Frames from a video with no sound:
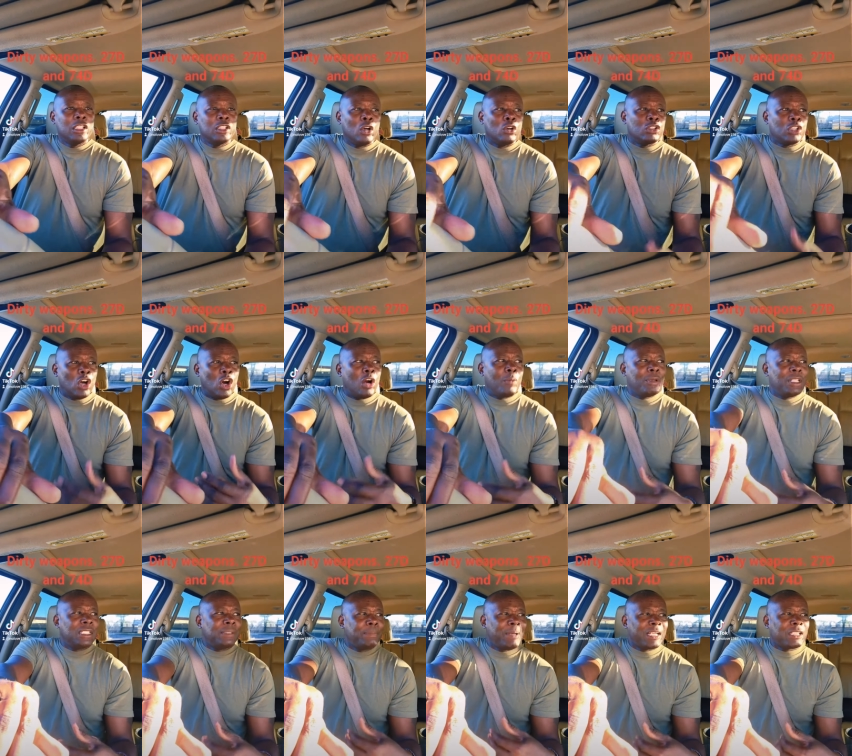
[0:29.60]
don't the
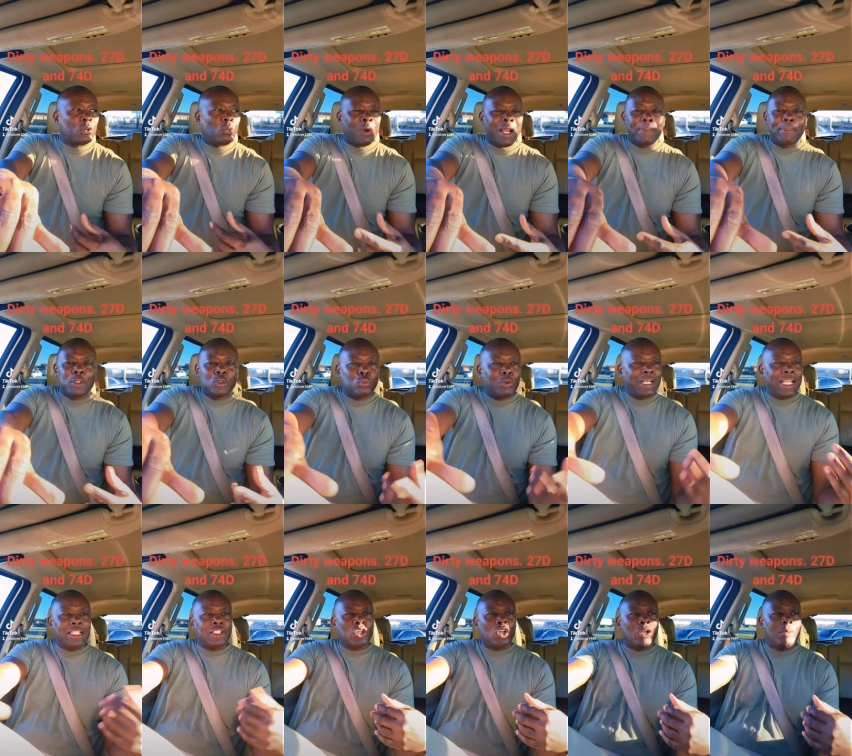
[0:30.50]
armors inspect the weapons when
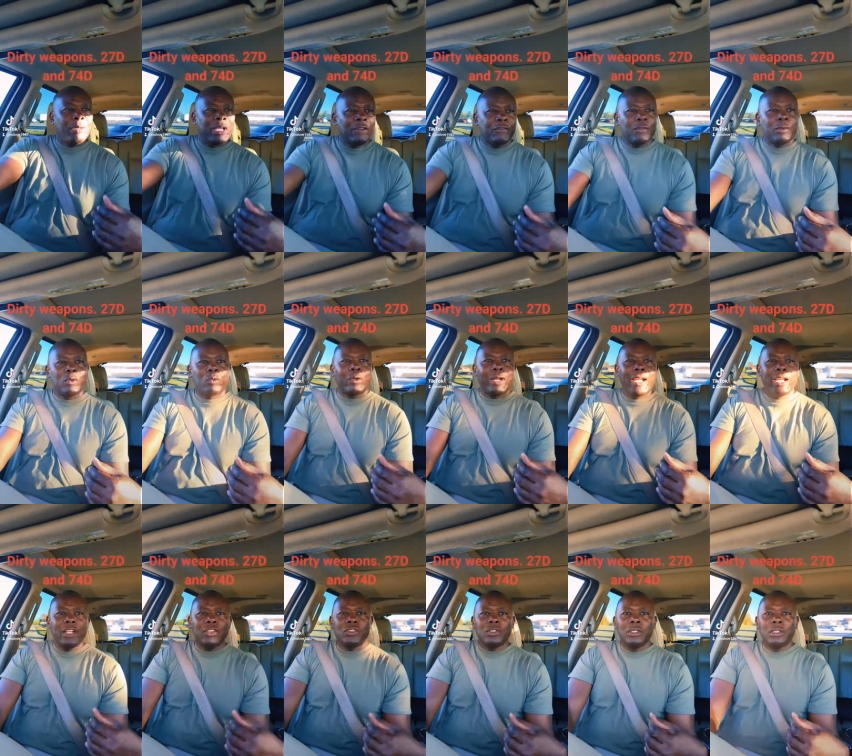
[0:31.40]
they turn them in from the
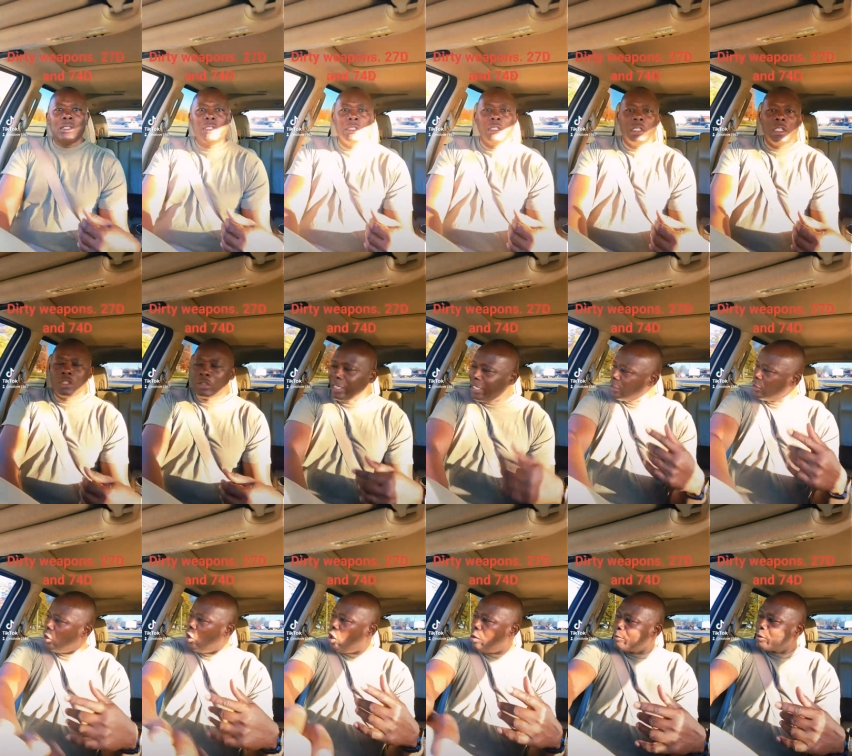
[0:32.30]
range? So that's
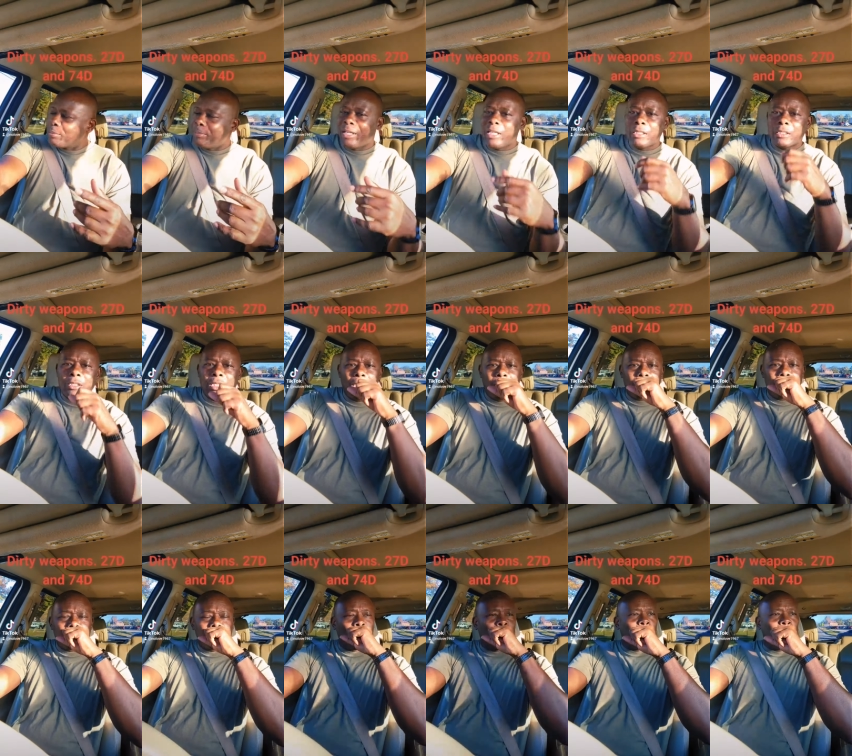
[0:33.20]
the armor's business.
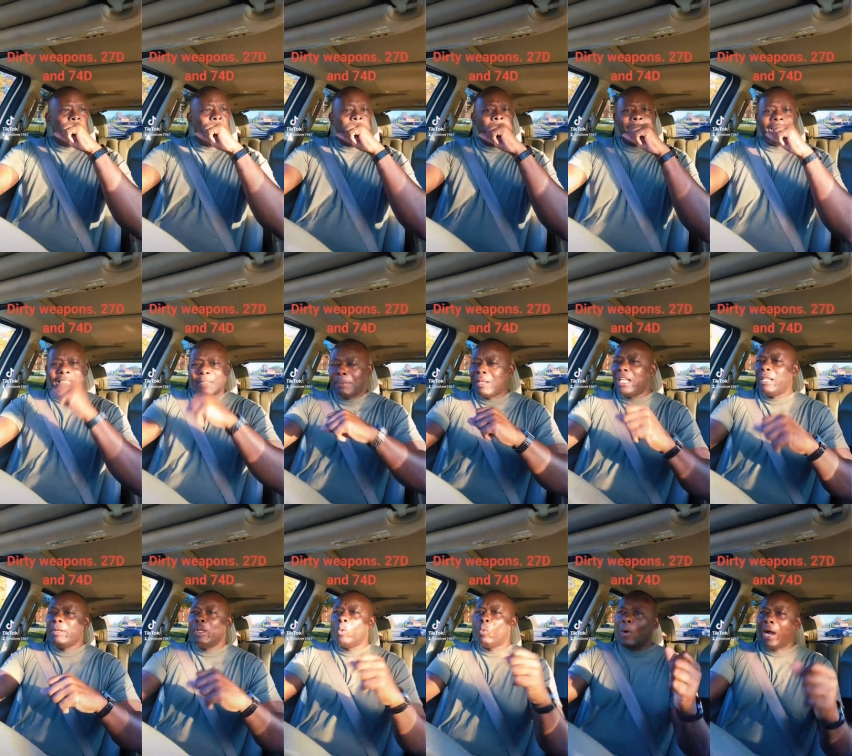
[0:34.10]
So explain
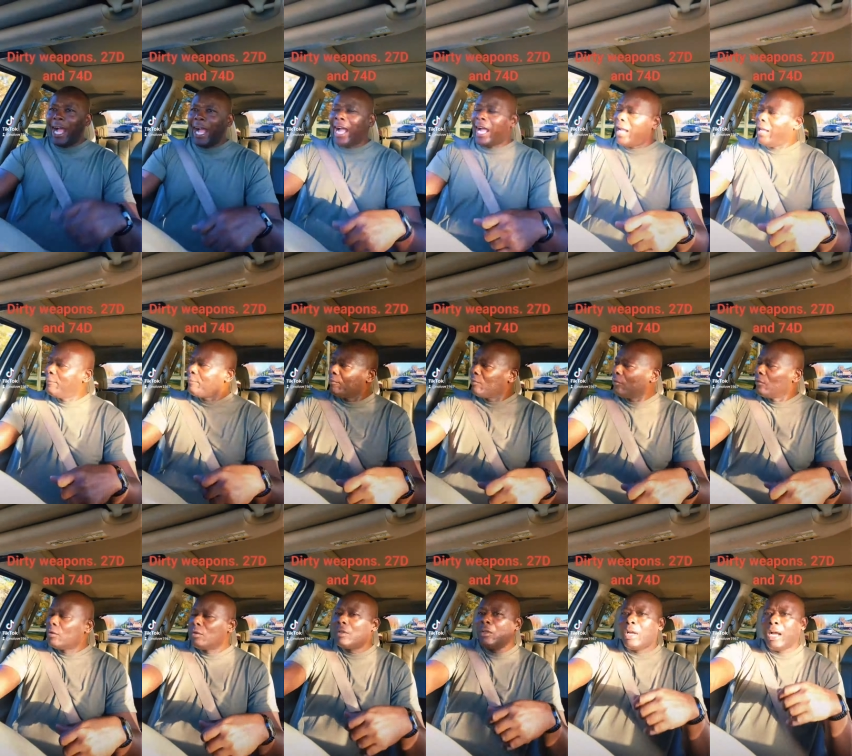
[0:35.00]
to me why
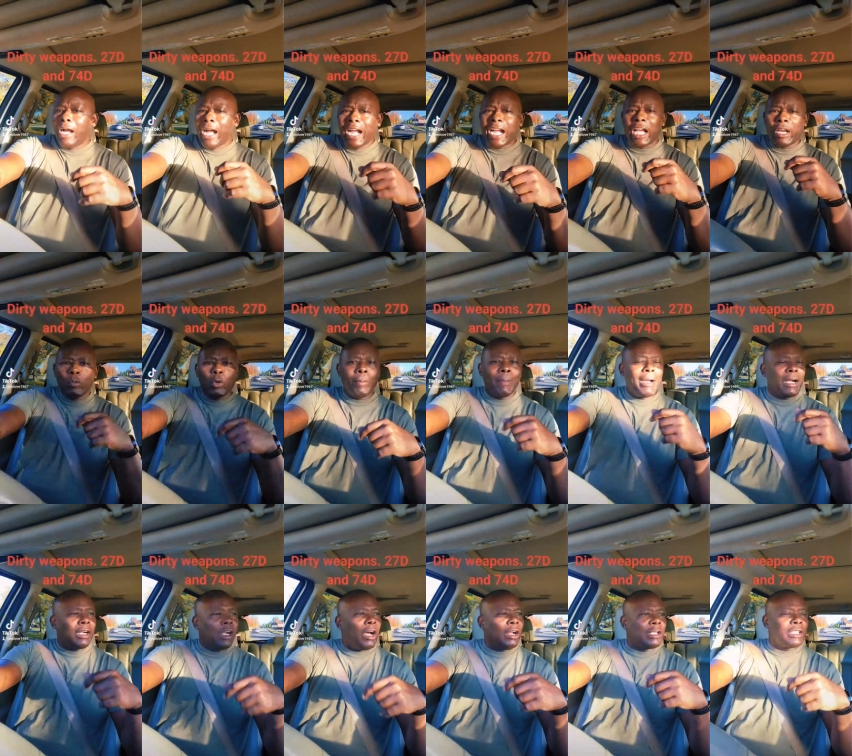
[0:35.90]
I got to worry
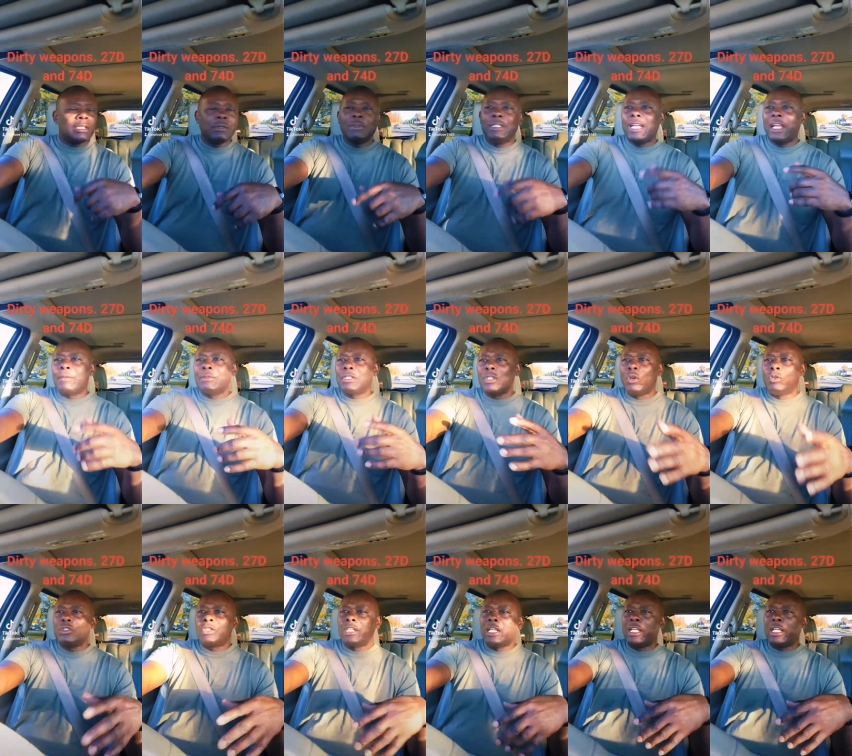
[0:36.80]
about calling some damn soldiers